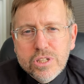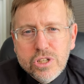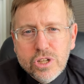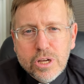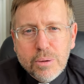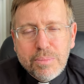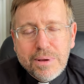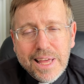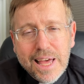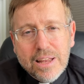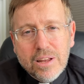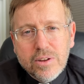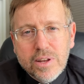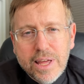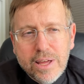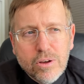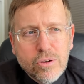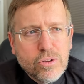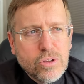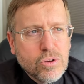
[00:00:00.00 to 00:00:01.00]
look up
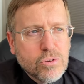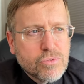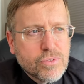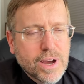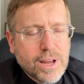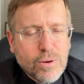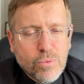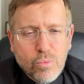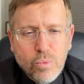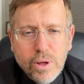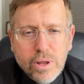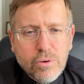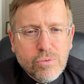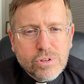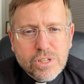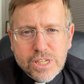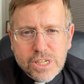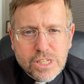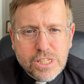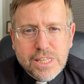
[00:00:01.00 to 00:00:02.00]
Galileo, you'll find well over
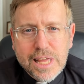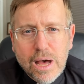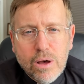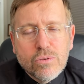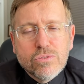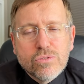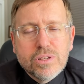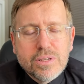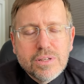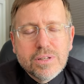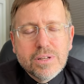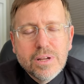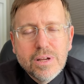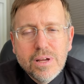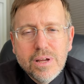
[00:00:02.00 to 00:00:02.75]
6,000